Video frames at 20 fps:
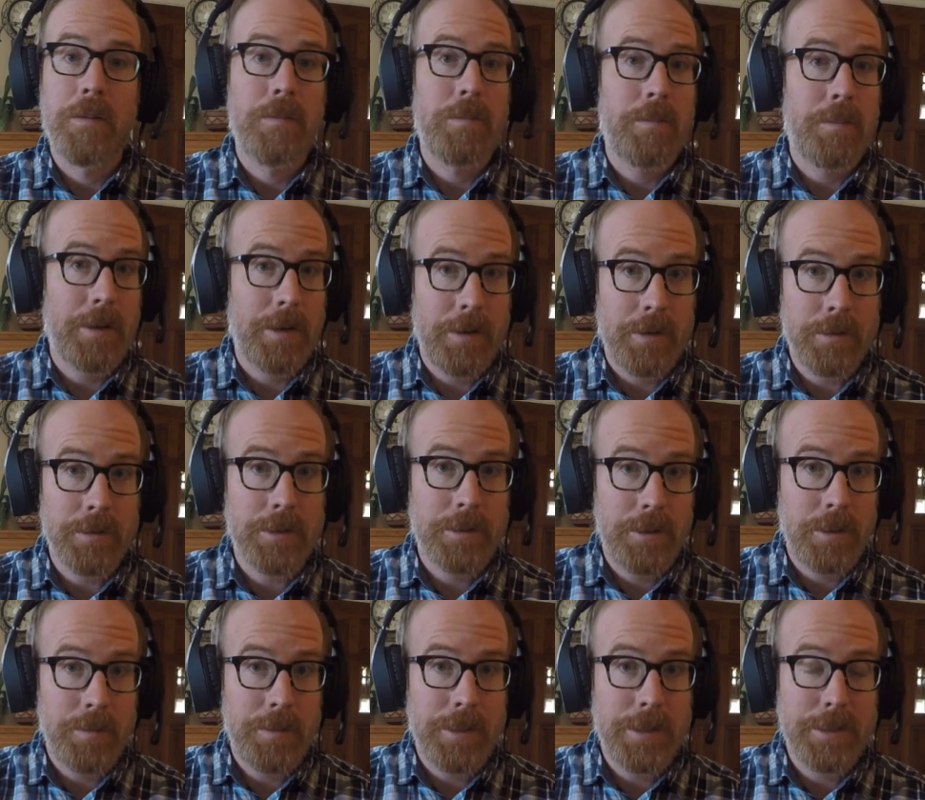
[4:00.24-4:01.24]
but it'll
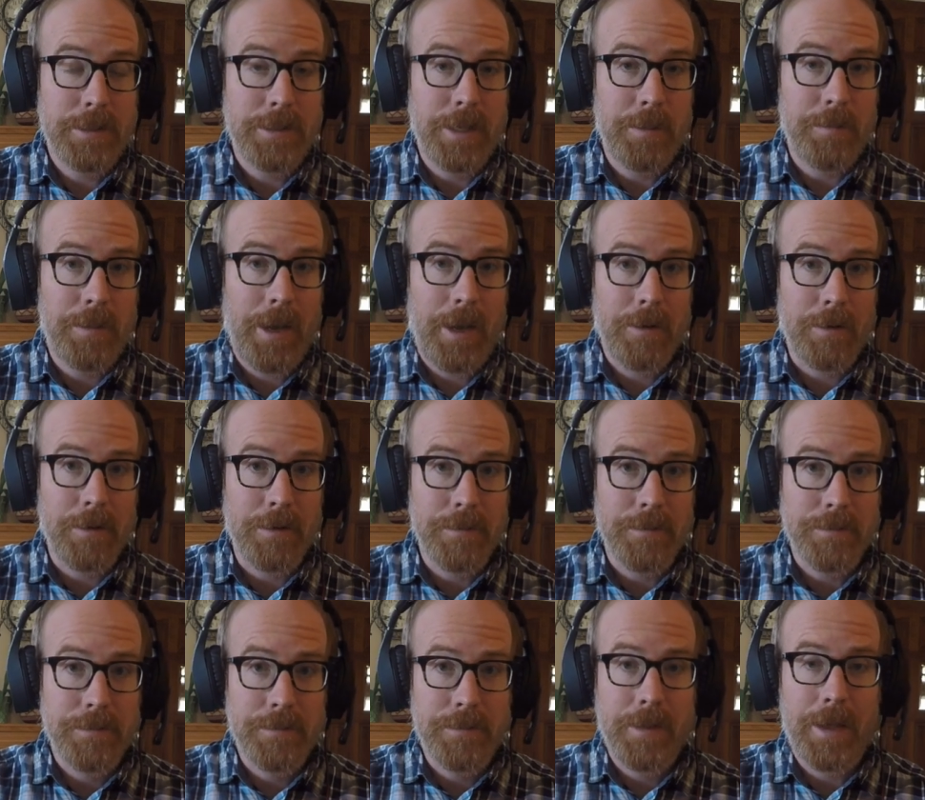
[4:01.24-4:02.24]
still be the same pattern.
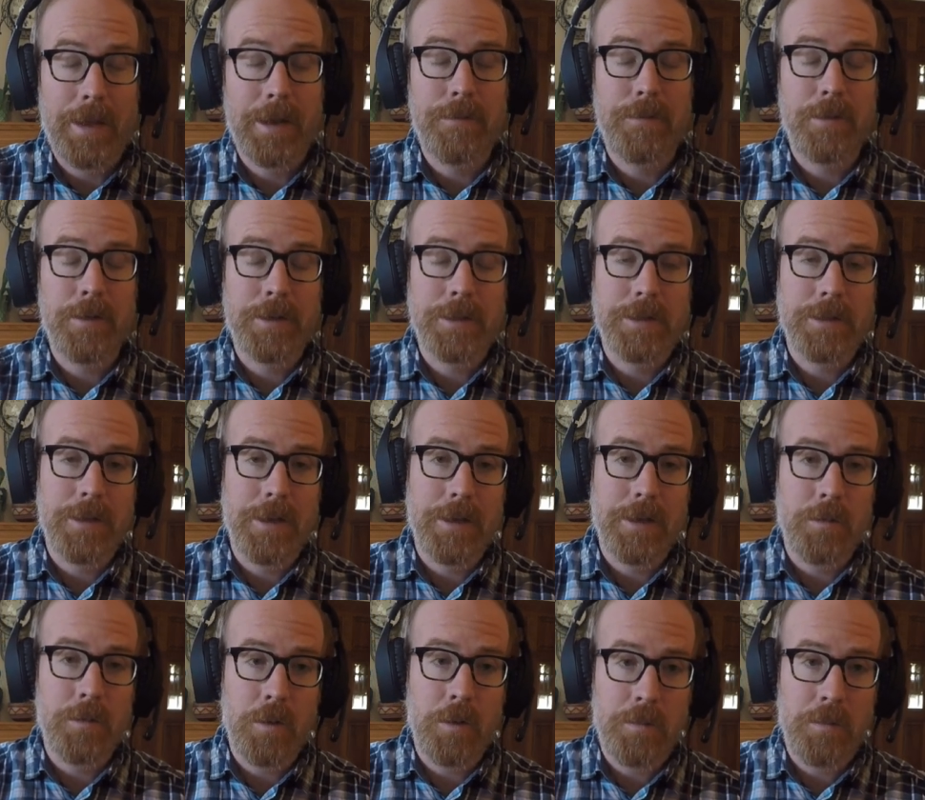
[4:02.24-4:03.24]
And if you can
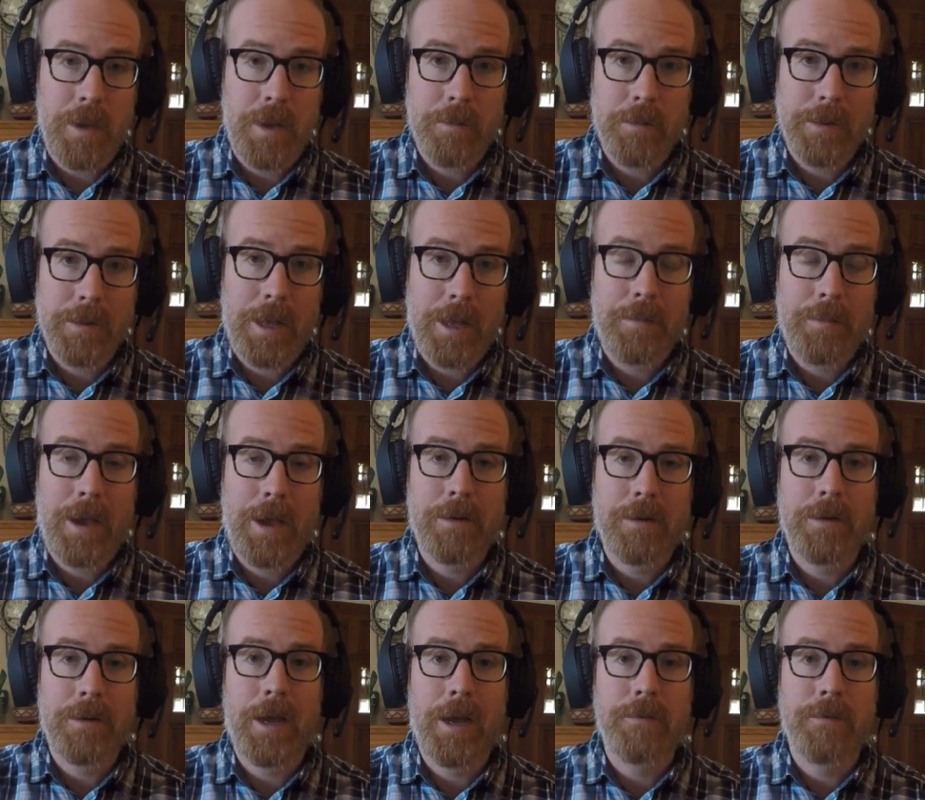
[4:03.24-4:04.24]
remember that pattern now,